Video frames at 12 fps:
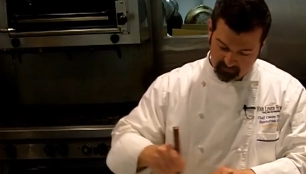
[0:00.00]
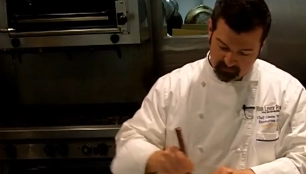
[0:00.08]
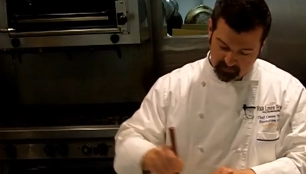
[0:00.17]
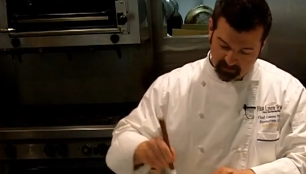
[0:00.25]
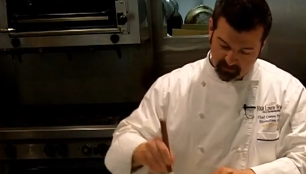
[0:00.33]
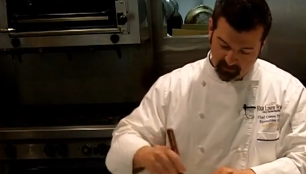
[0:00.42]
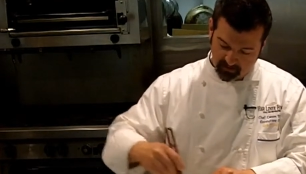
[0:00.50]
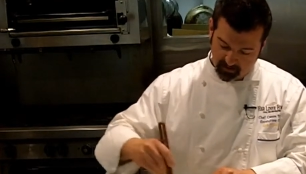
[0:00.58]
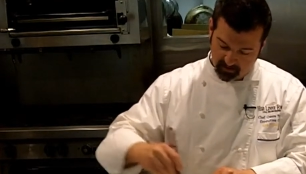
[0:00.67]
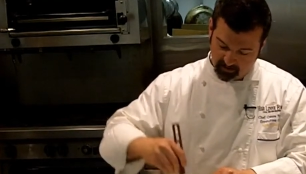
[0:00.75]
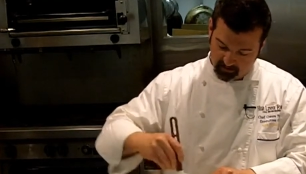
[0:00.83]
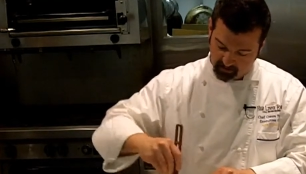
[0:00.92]
There we
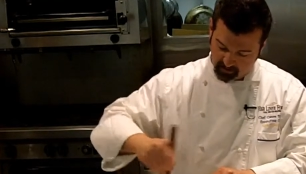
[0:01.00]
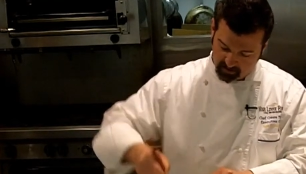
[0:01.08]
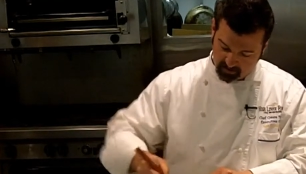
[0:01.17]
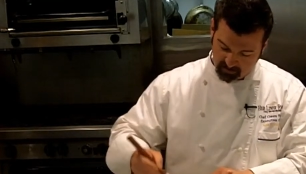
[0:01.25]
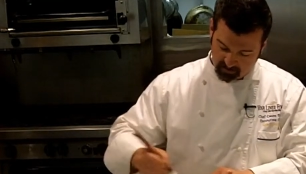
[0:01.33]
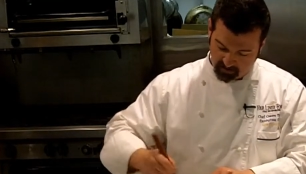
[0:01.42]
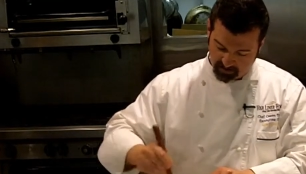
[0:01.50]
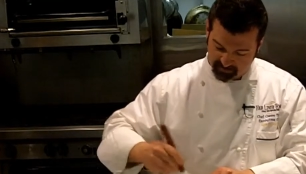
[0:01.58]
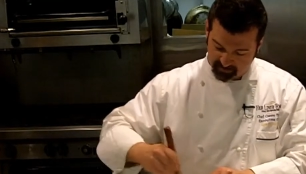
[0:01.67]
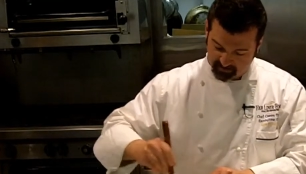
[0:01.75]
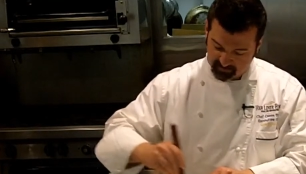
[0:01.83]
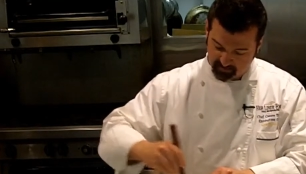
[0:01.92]
go,
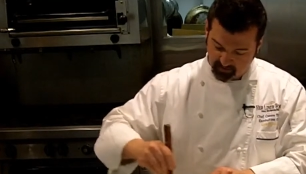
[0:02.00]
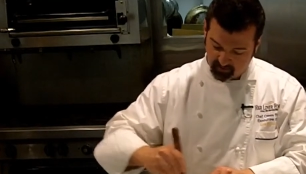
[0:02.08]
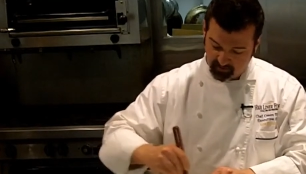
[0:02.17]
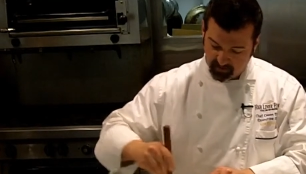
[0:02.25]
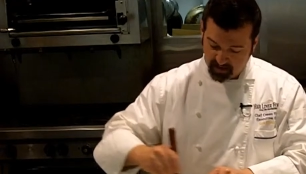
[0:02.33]
nice and smooth.